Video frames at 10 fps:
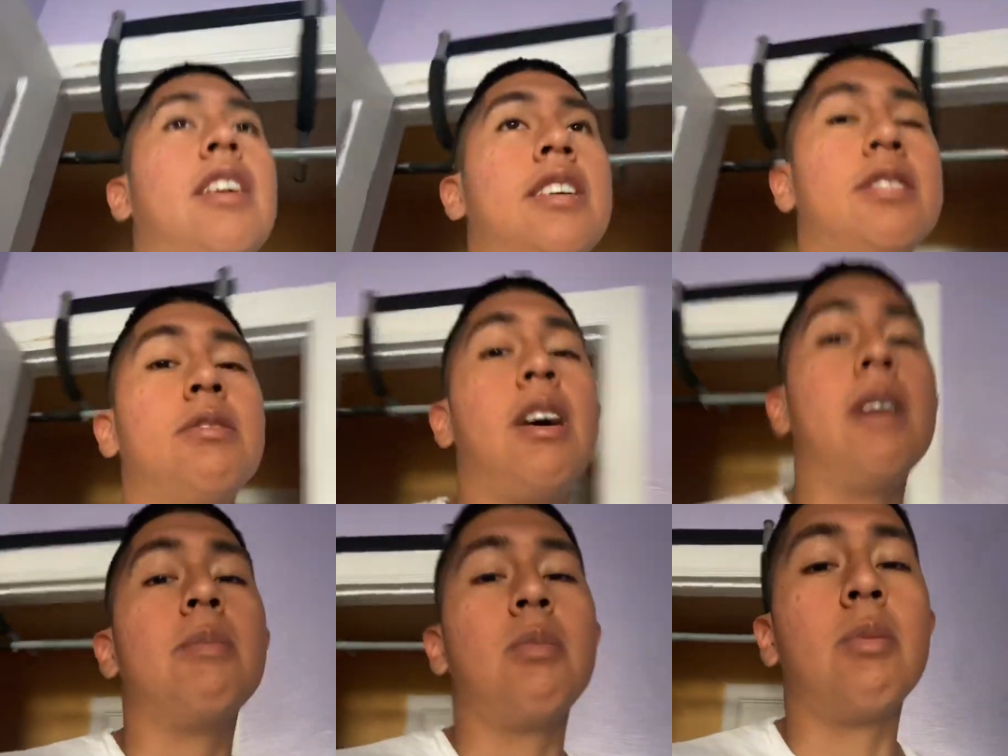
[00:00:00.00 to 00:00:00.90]
like you
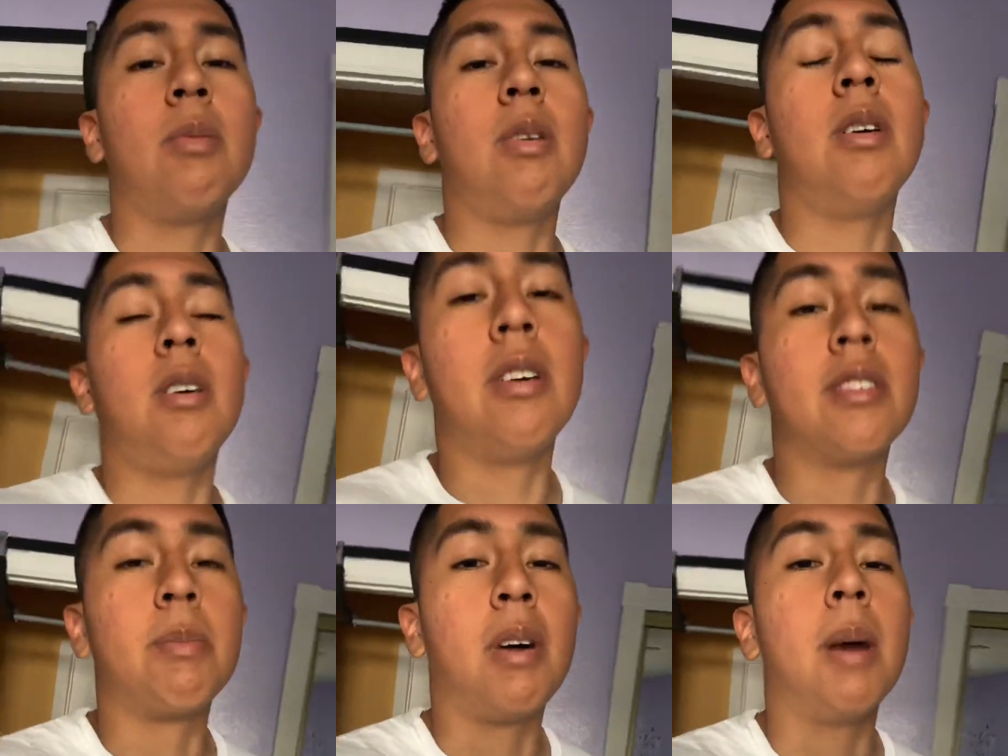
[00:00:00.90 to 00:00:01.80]
have other
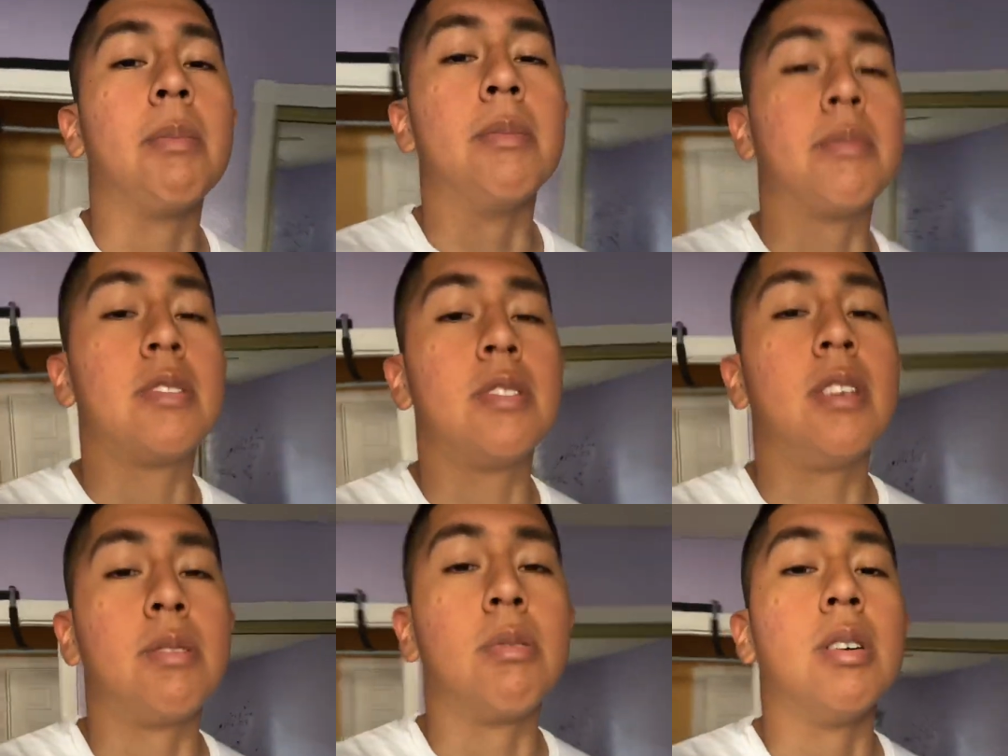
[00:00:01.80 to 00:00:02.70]
problems
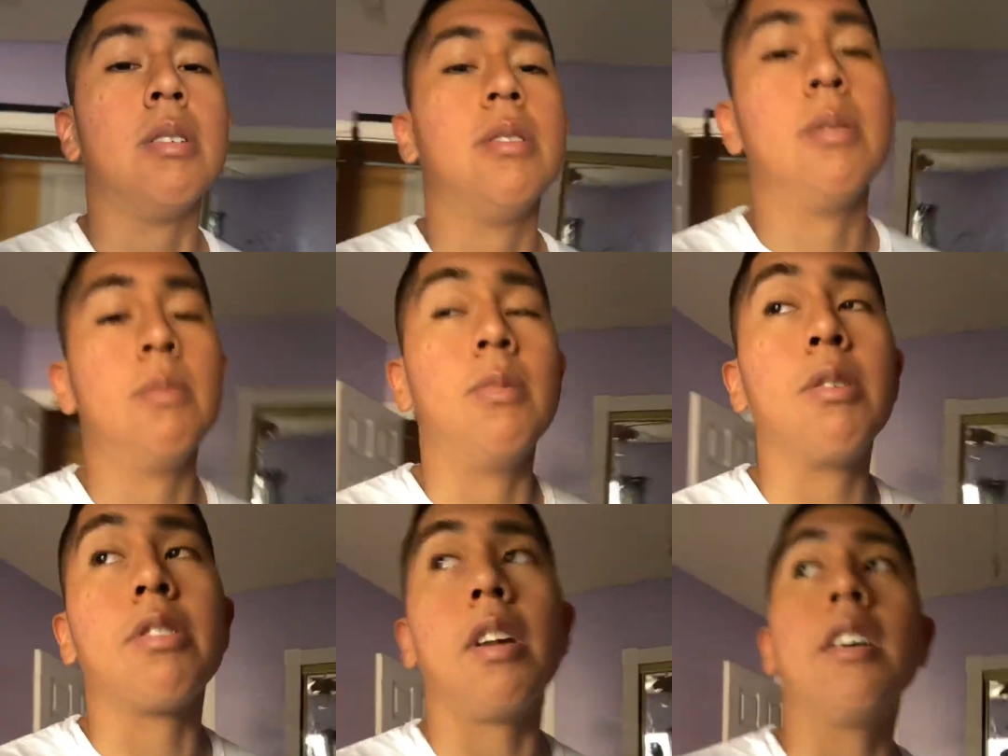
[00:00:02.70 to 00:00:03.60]
as well.
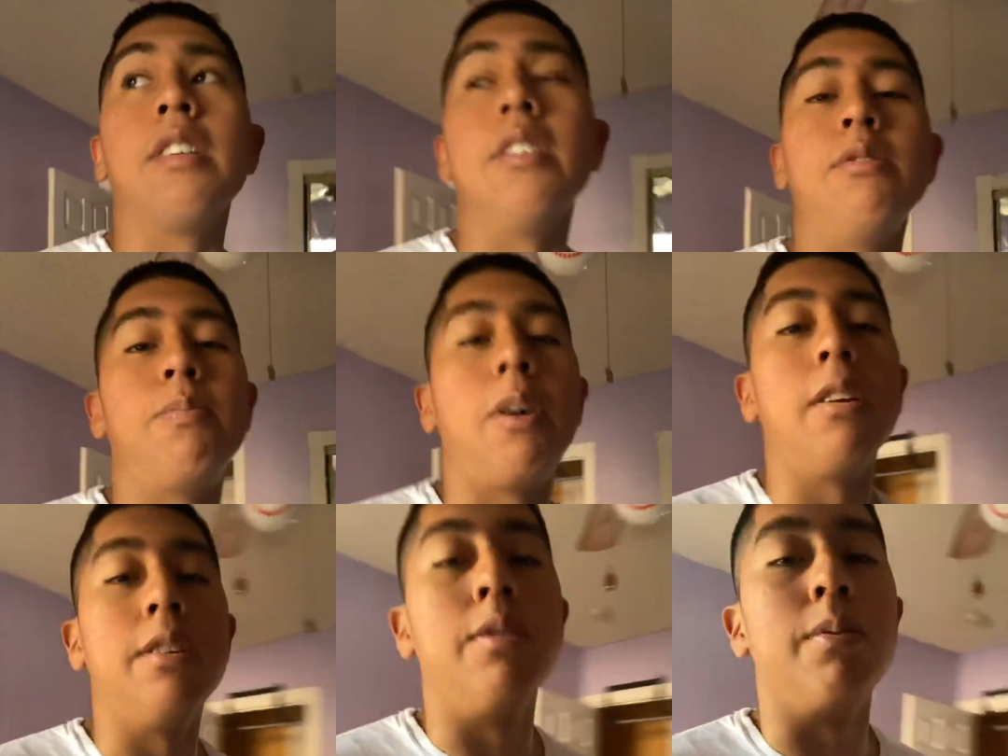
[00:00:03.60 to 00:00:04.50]
Most likely, you
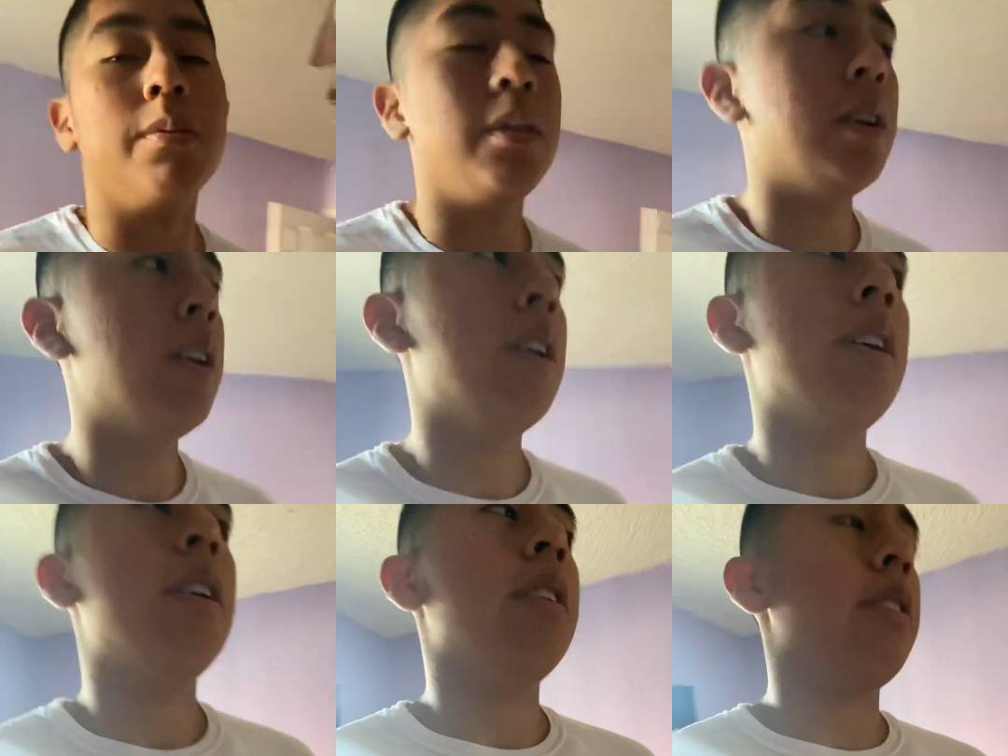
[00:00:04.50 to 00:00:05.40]
probably do.
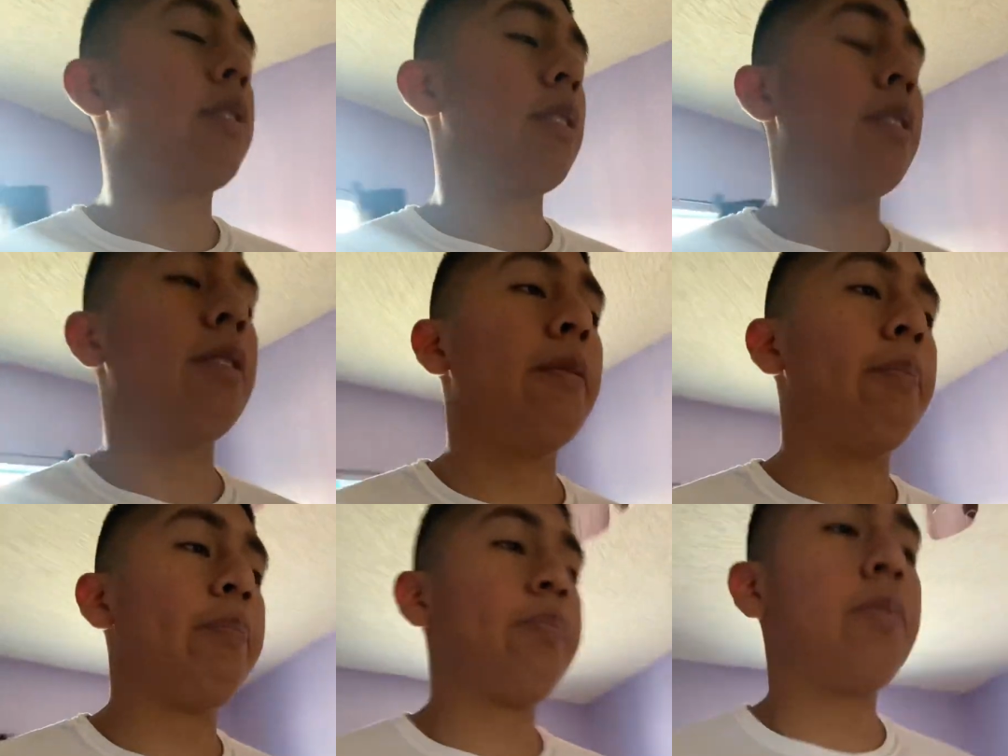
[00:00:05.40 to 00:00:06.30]
So,
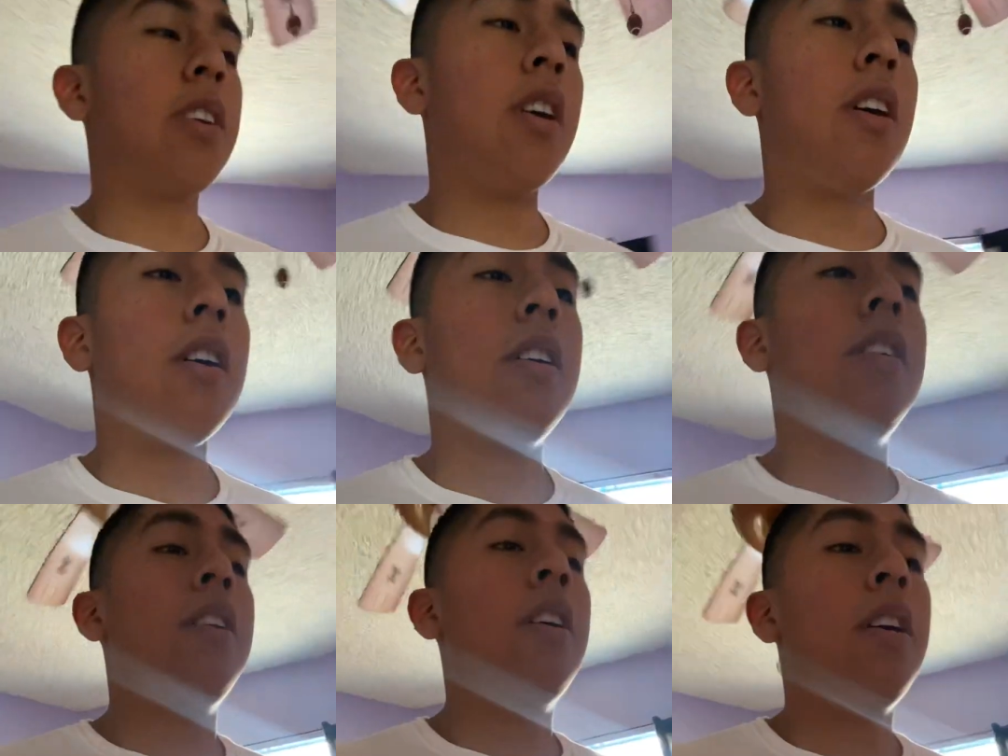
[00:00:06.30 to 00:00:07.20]
yeah.
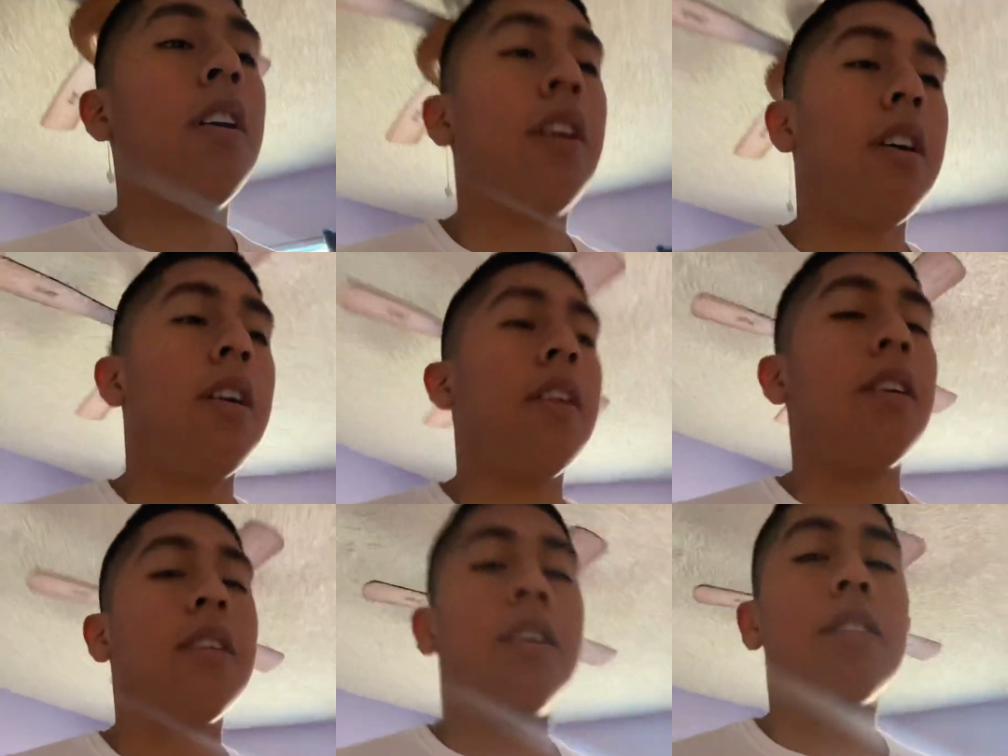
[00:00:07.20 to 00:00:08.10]
I
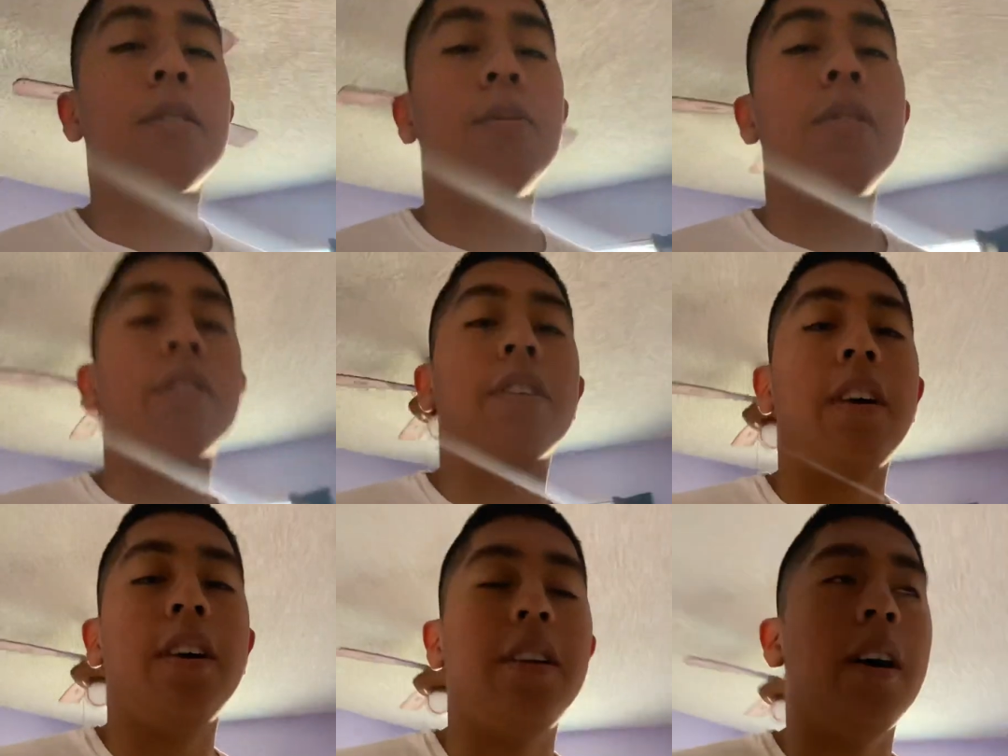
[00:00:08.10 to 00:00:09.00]
also want to
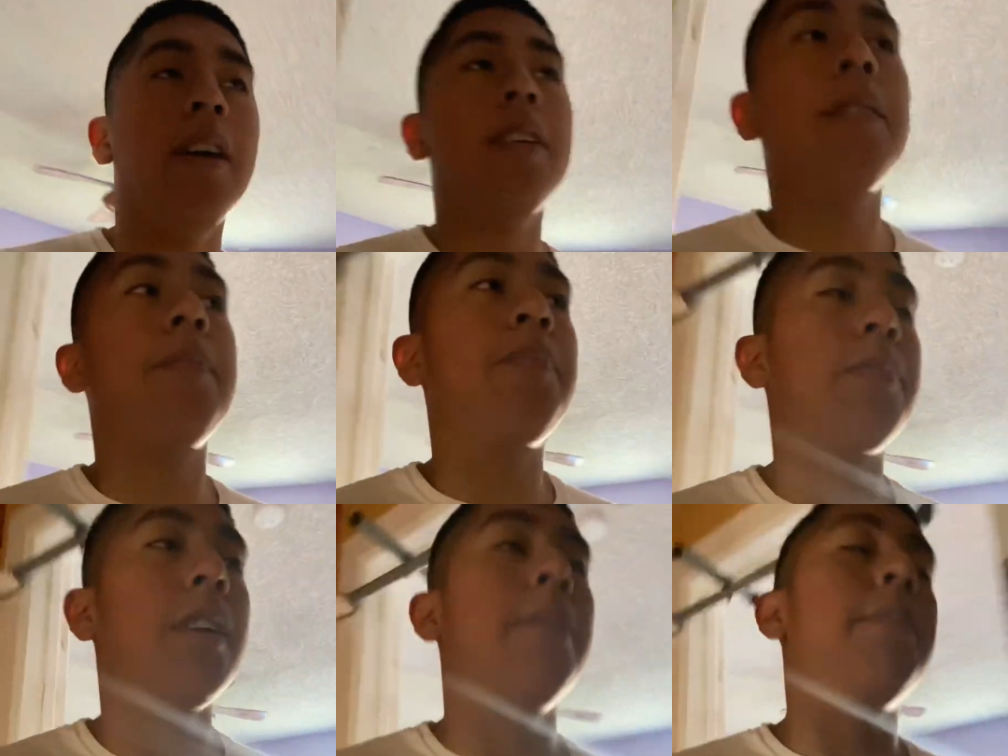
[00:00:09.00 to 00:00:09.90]
say that
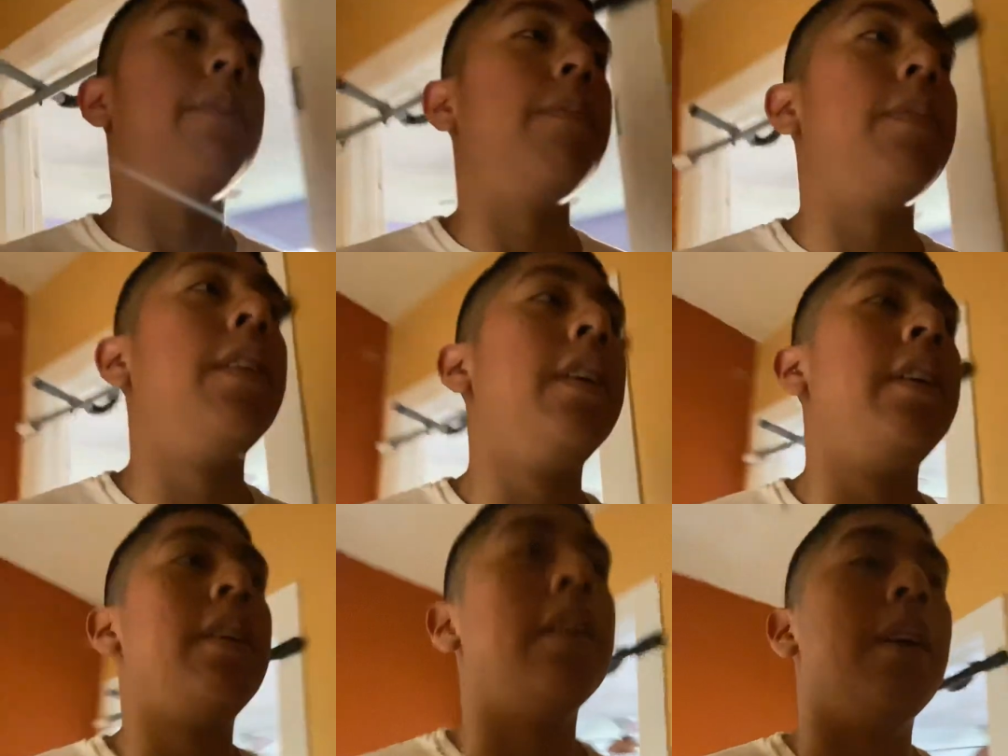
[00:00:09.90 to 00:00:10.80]
I'm
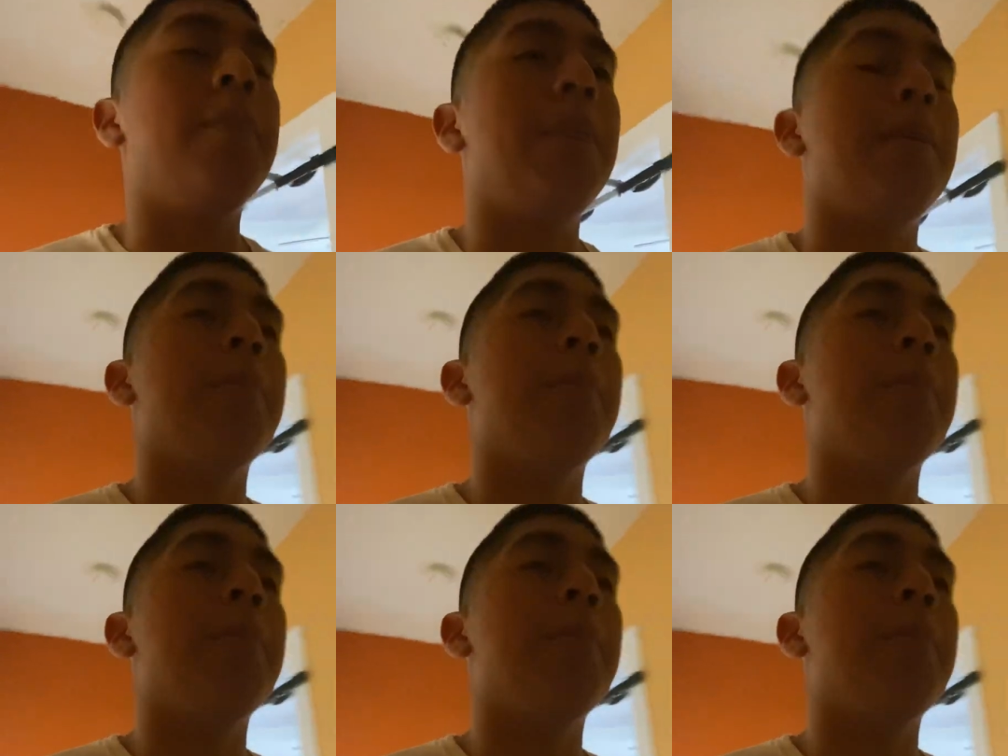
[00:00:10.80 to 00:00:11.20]
on